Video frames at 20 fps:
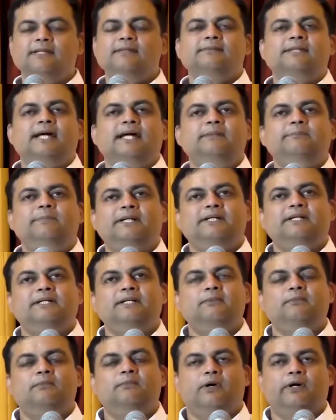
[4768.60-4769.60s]
That
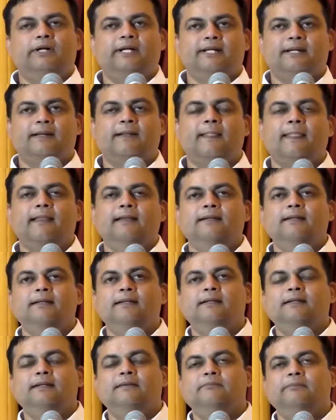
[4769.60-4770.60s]
particular morning,
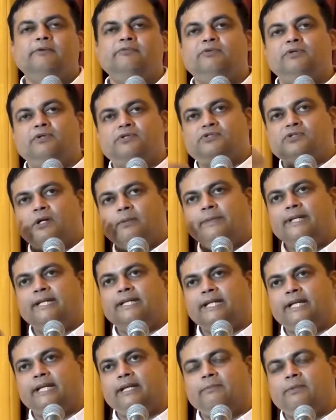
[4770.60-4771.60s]
before Swami
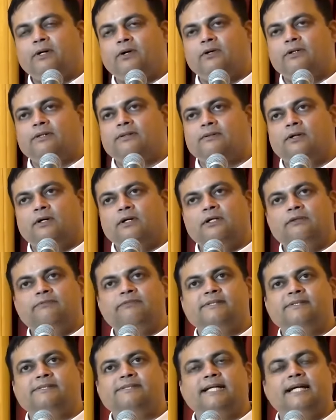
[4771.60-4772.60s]
came out, all
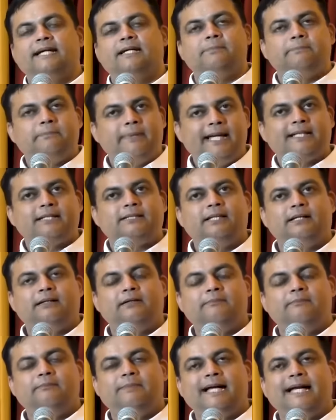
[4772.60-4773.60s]
of us had packed
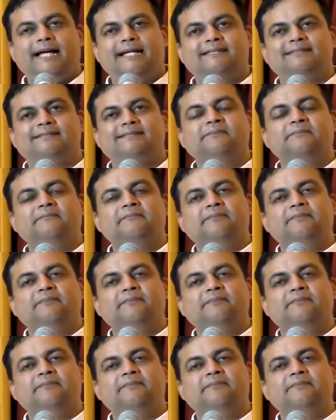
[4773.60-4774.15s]
our bags,